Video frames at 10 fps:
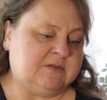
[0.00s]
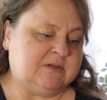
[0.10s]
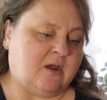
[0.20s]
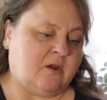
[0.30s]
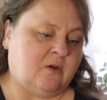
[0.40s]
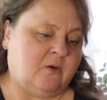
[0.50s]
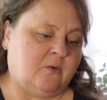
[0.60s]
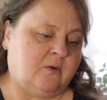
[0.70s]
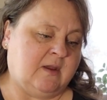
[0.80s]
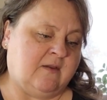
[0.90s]

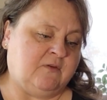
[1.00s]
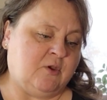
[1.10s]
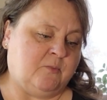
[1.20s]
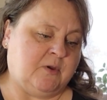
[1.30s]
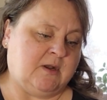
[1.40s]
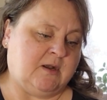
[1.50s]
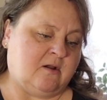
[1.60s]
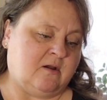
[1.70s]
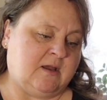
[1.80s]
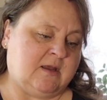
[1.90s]
so if you put it
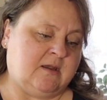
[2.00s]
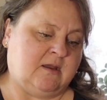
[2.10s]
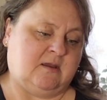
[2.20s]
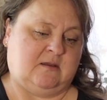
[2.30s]
on,